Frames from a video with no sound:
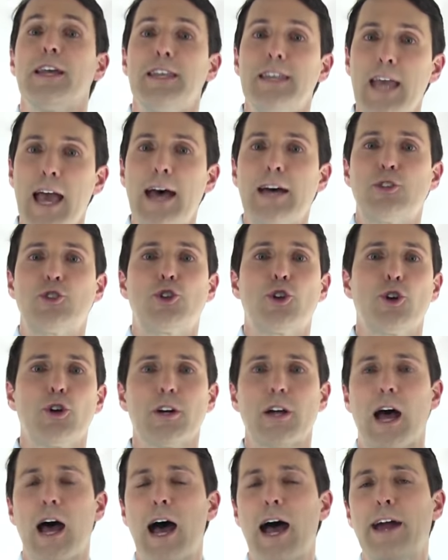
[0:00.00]
yes,
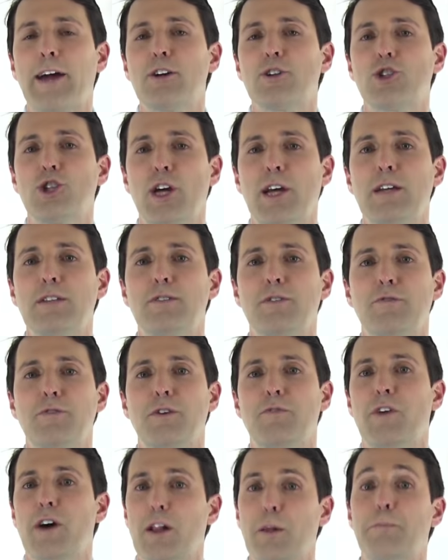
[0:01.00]
you're at a higher chance of
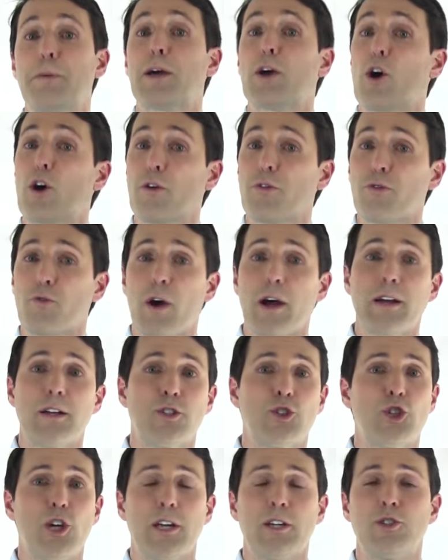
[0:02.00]
developing
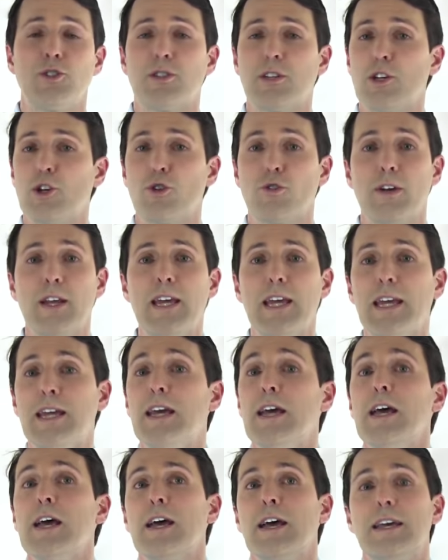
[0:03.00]
arthritis changes in your
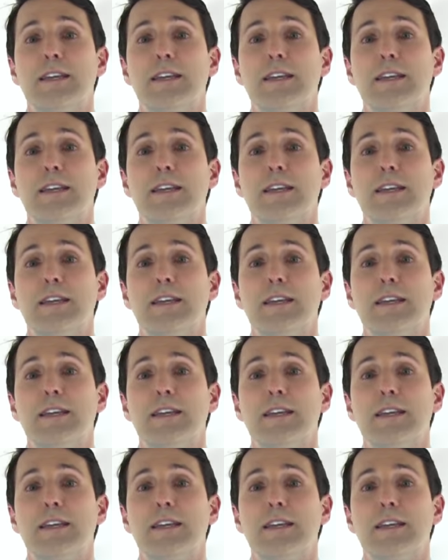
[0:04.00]
knee.